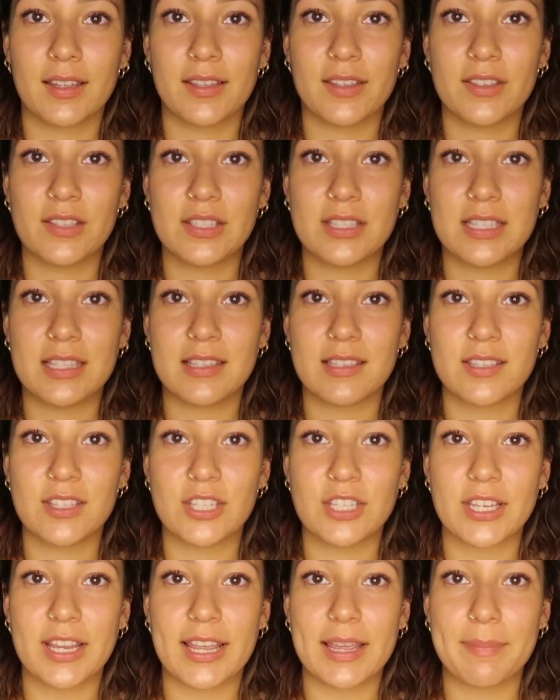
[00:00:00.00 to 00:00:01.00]
You see the
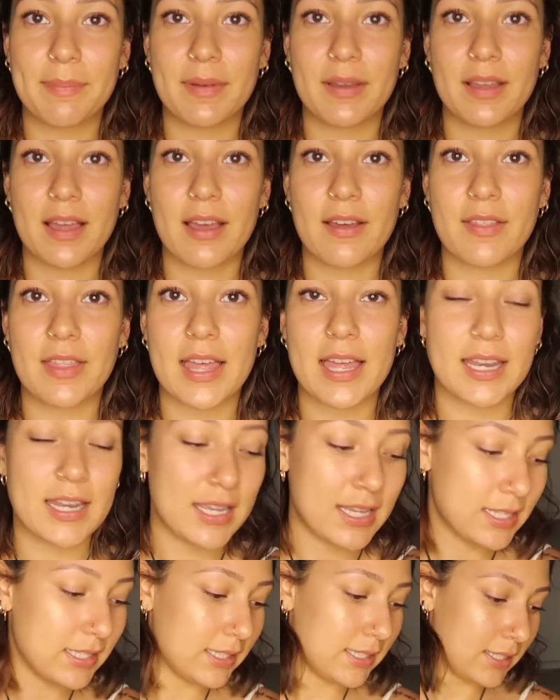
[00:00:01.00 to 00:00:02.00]
shape, how that
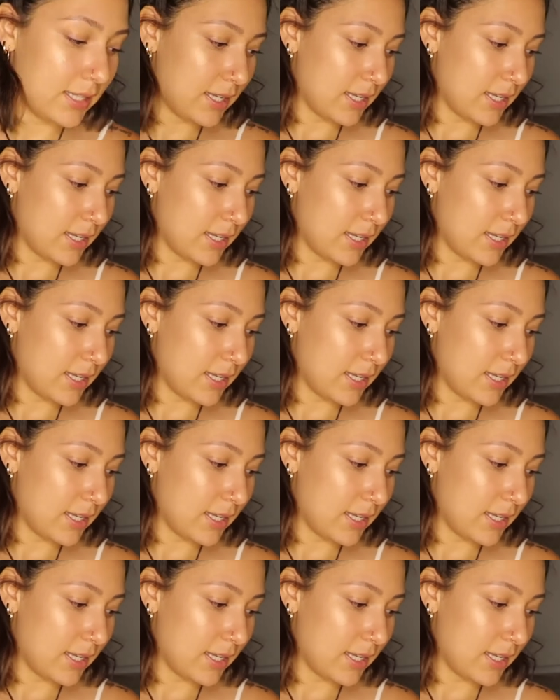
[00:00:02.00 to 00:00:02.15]
is.